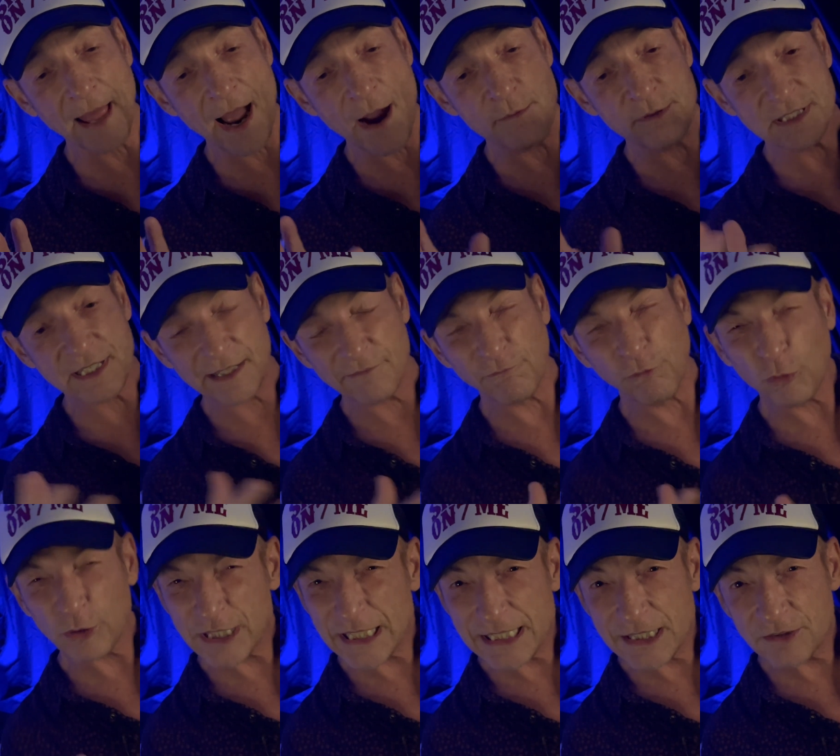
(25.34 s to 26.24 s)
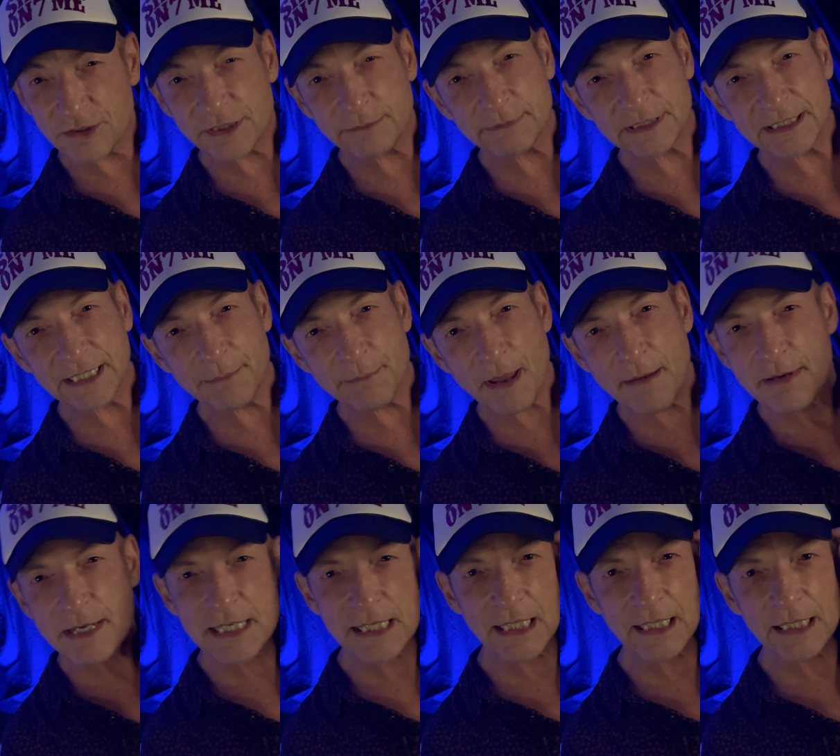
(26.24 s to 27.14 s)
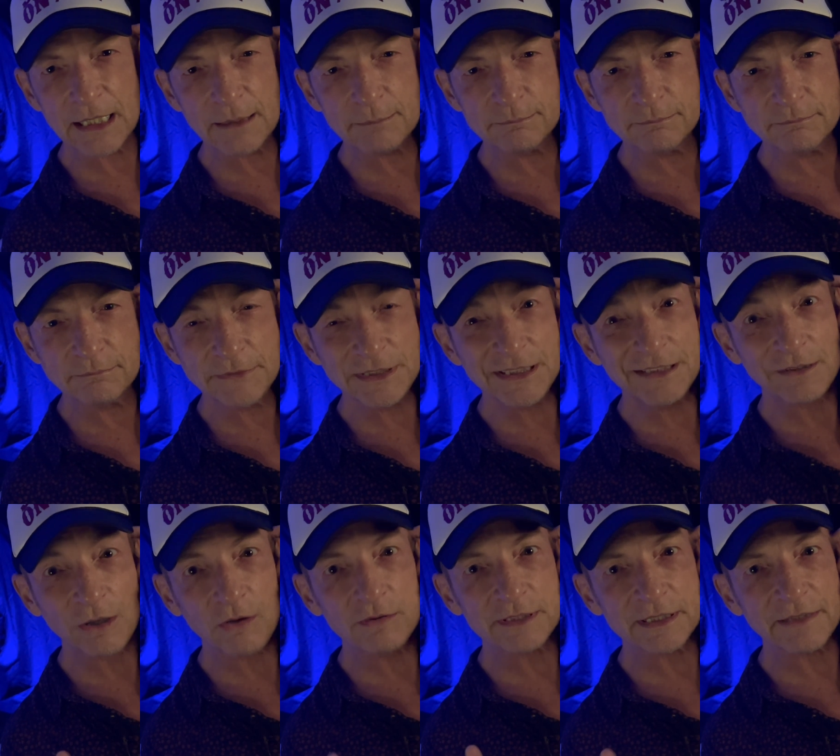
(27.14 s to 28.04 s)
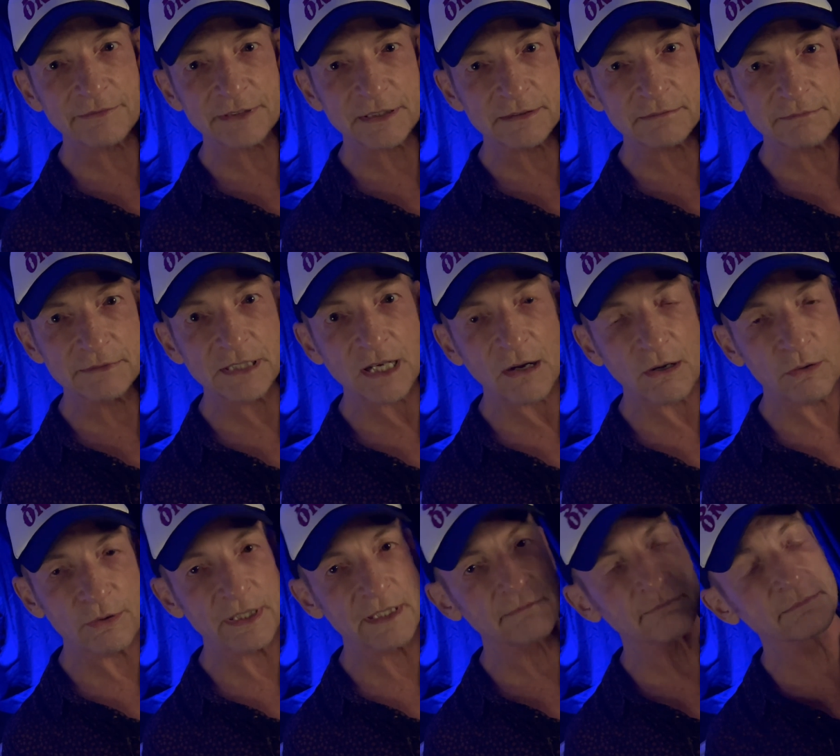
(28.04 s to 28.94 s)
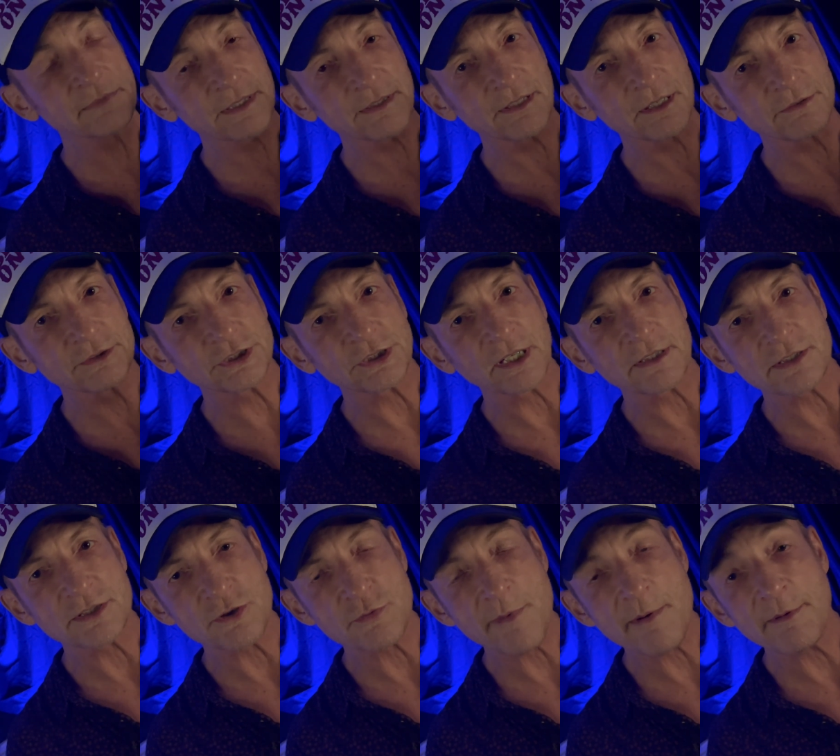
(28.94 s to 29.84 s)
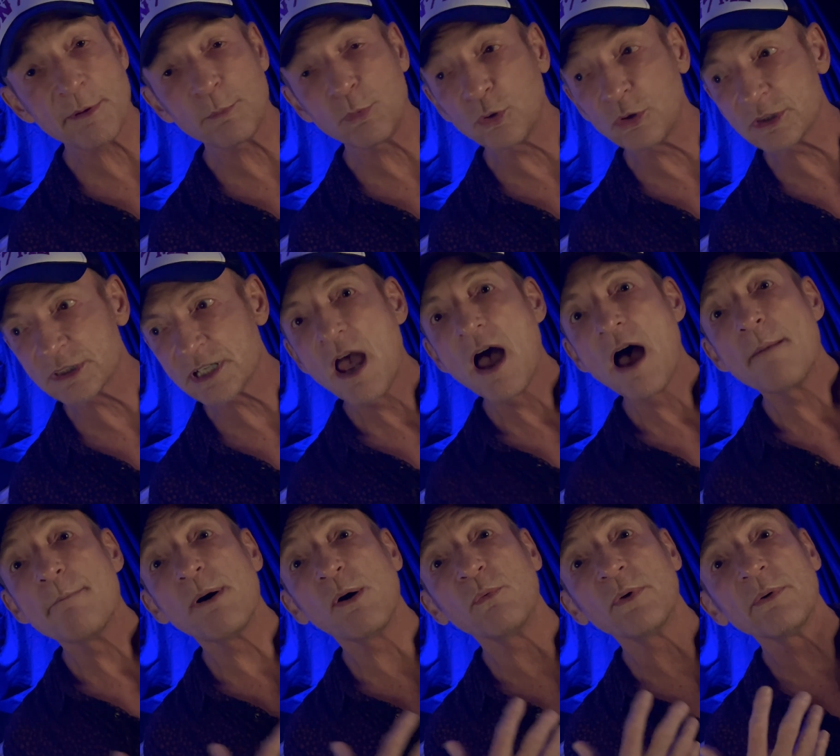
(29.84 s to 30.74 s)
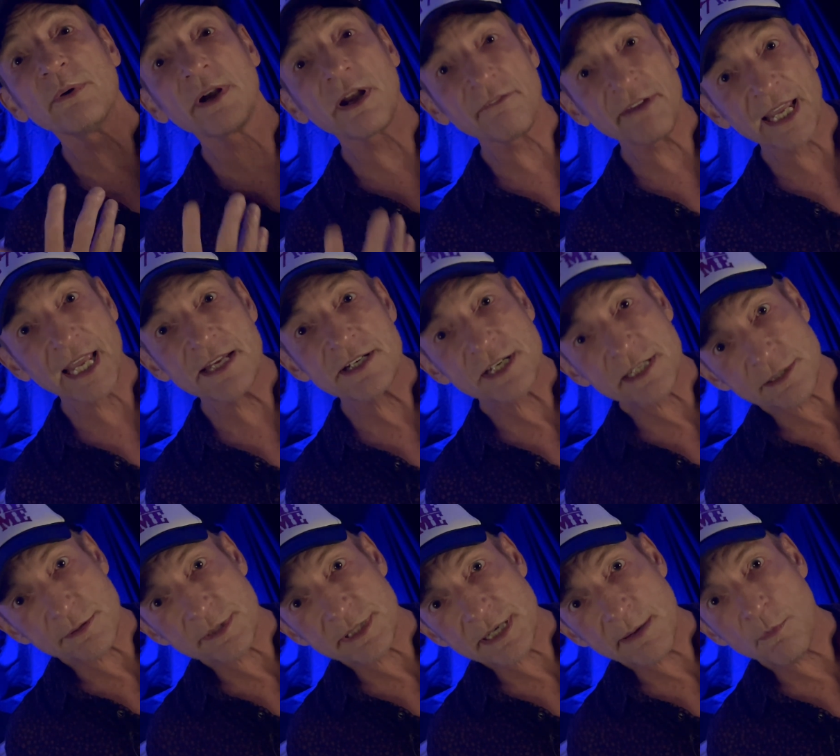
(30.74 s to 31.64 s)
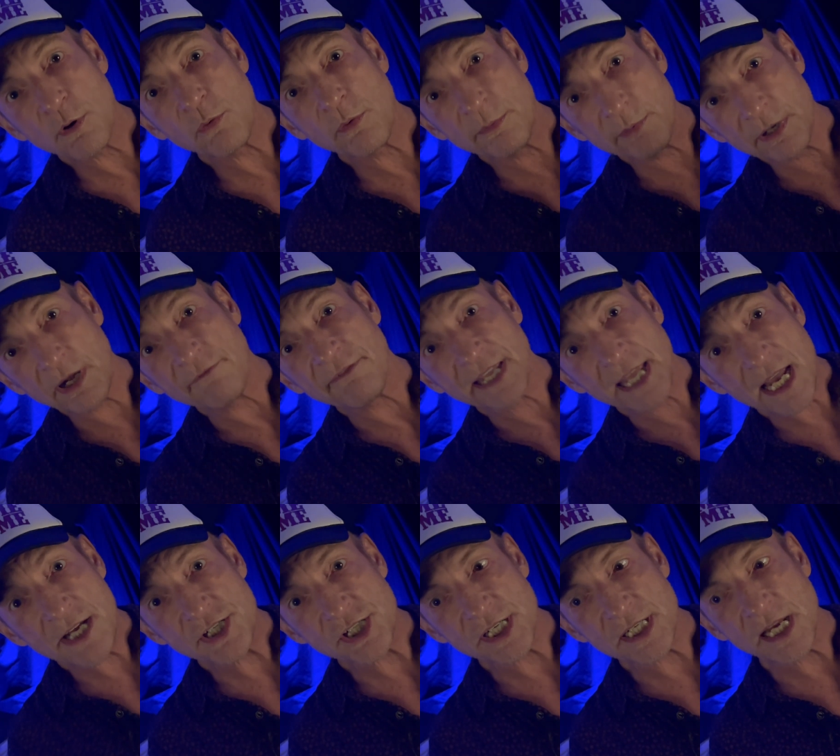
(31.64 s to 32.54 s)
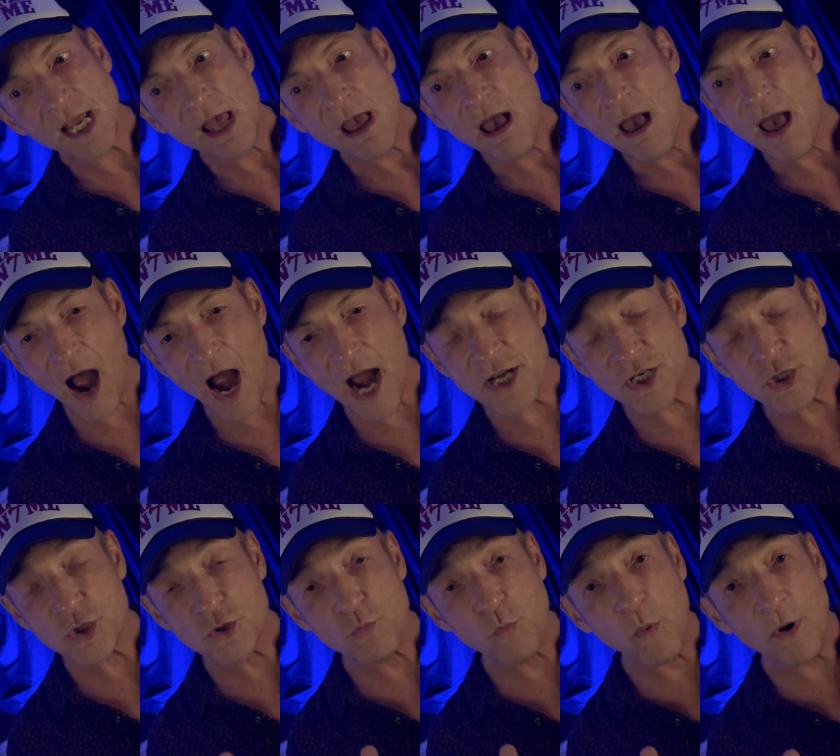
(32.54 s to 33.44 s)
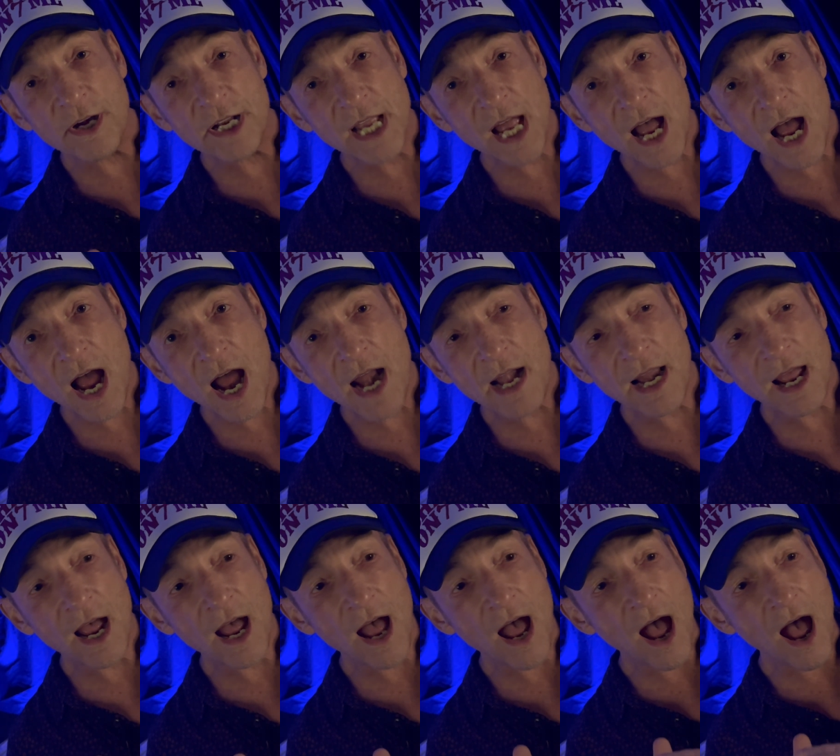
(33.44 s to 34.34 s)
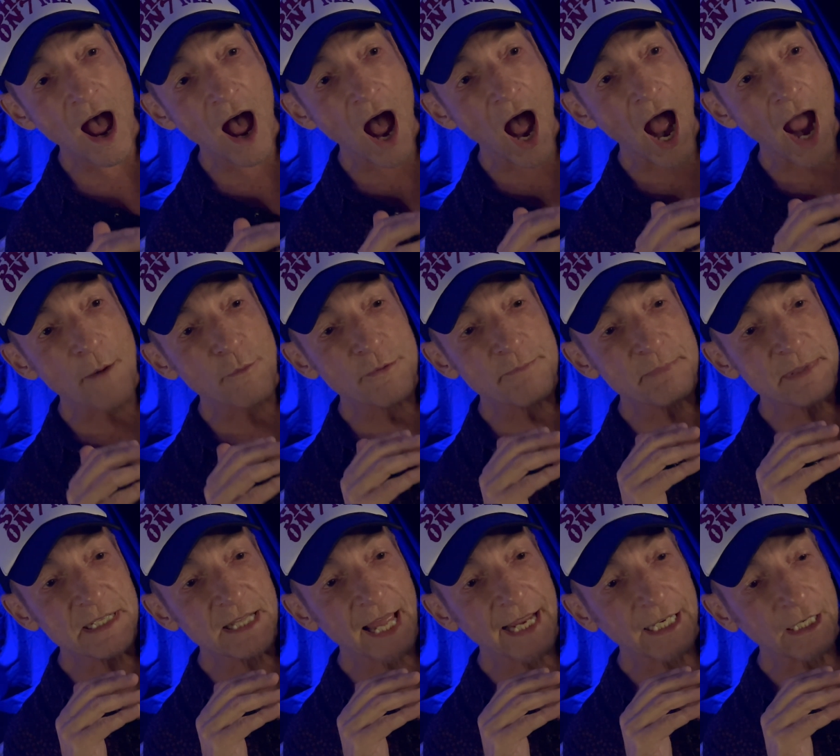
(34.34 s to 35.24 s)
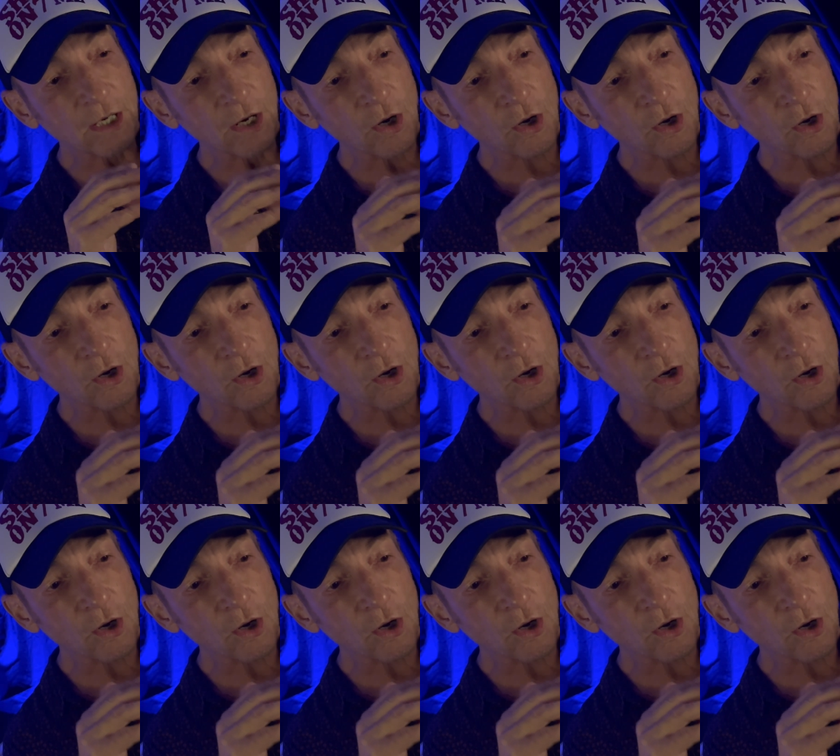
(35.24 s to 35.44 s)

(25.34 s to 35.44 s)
I was like 14 or something like that, maybe. You know, old enough to know that there are no sharks in swimming pools. But we went on vacation, because it was summer, we went on vacation. Swear to God, I would be like